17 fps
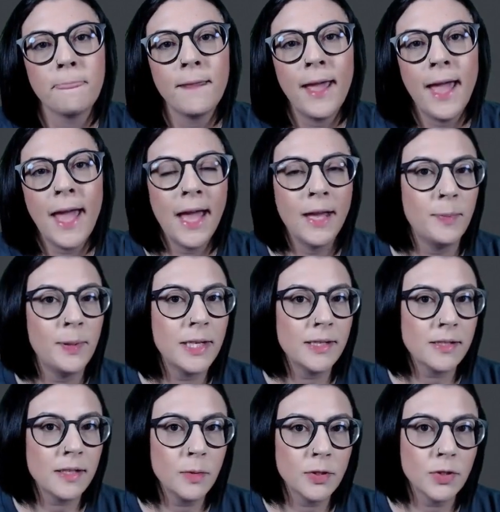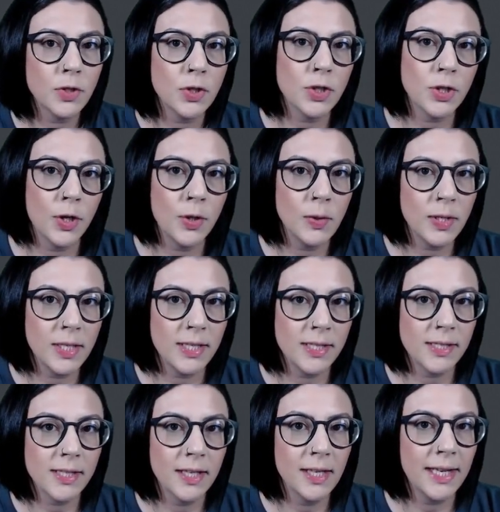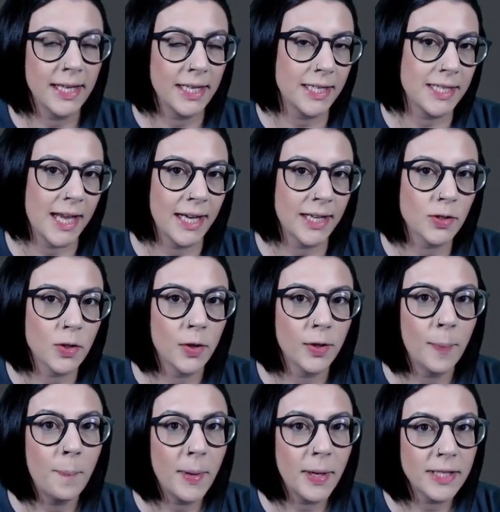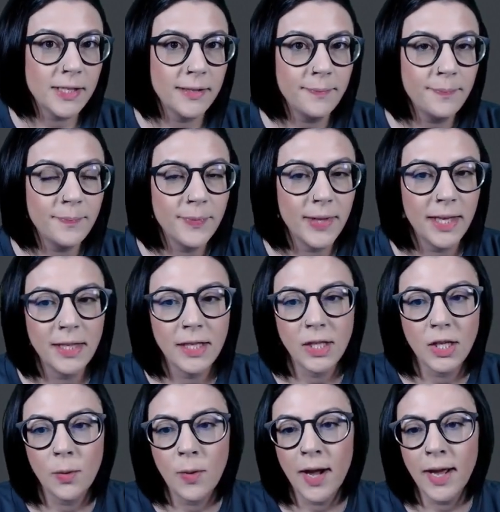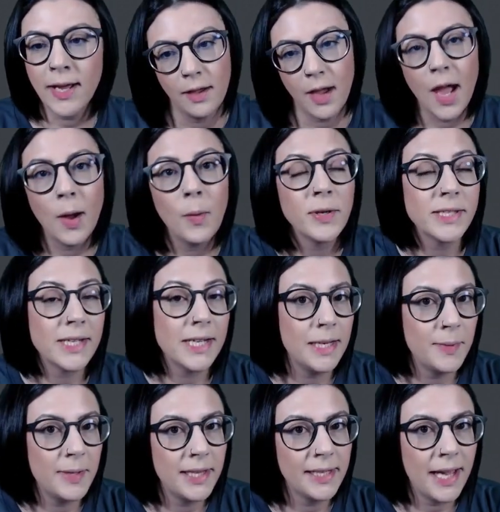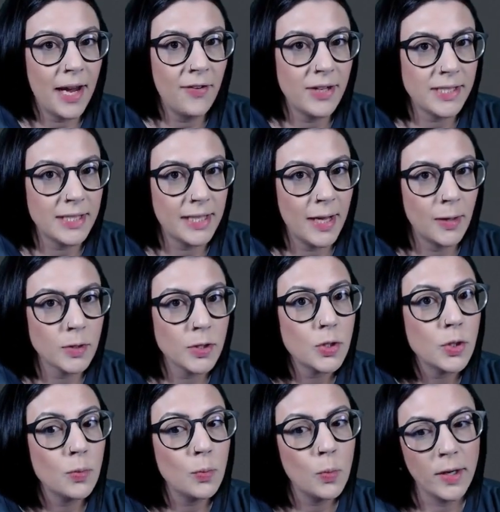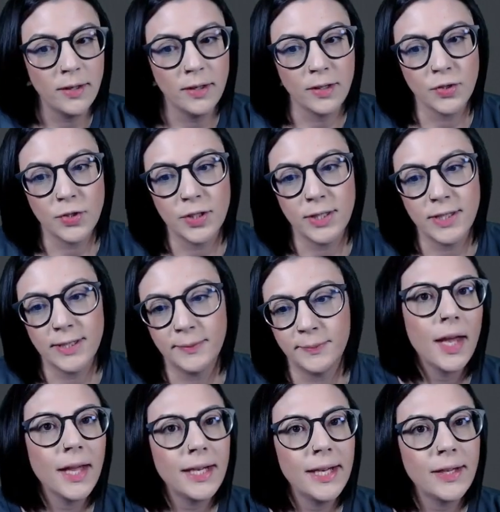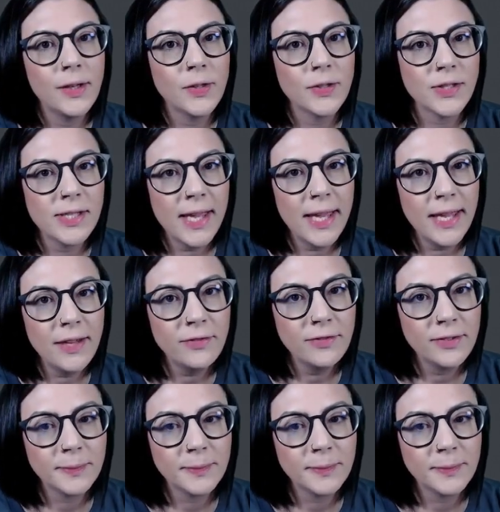And because I want to show this link text on a button in the UI, I want to limit the character count to 100. Click on Save.